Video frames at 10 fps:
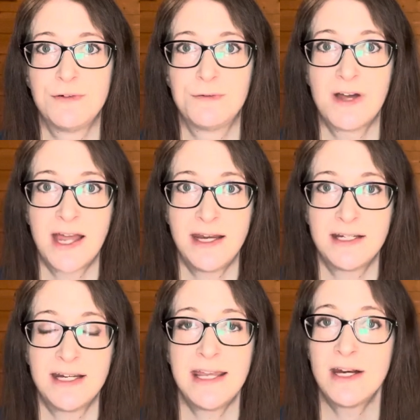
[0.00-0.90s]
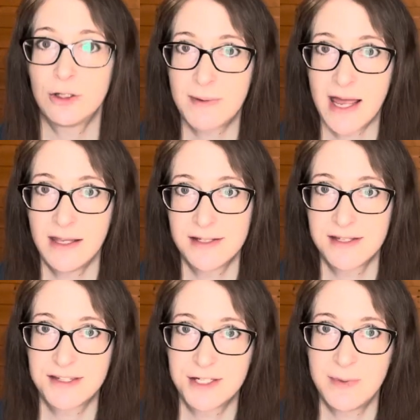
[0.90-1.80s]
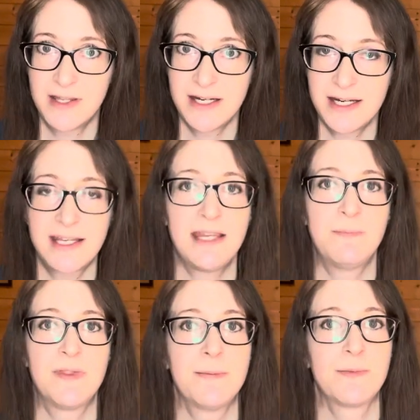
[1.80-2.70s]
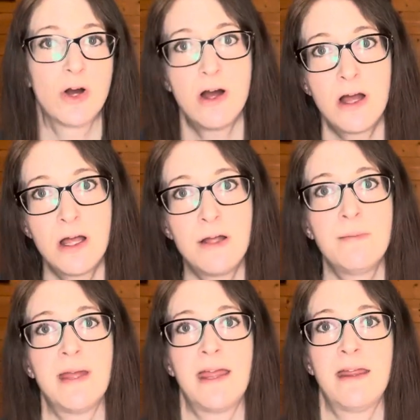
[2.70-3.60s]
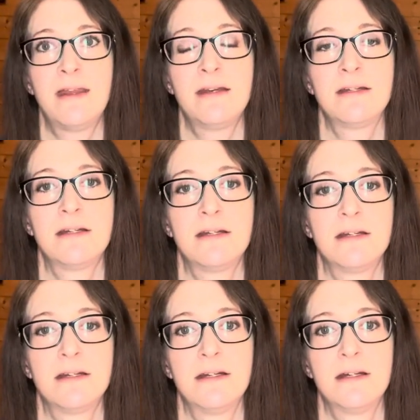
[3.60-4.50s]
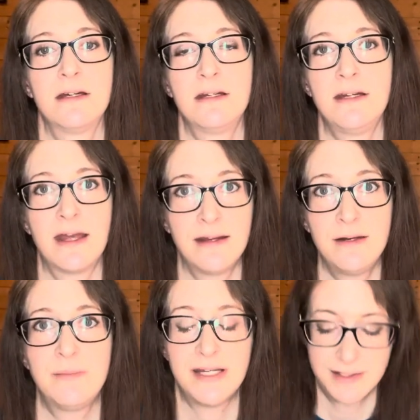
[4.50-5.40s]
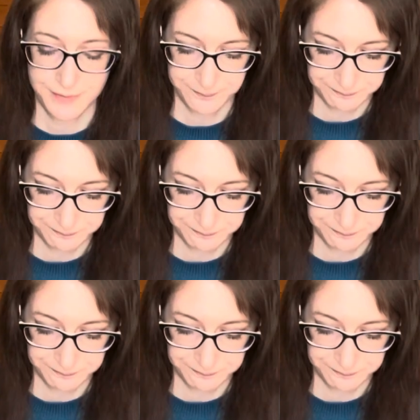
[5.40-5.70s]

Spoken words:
find an inner balance and stability to keep them calm and, yeah, in peace.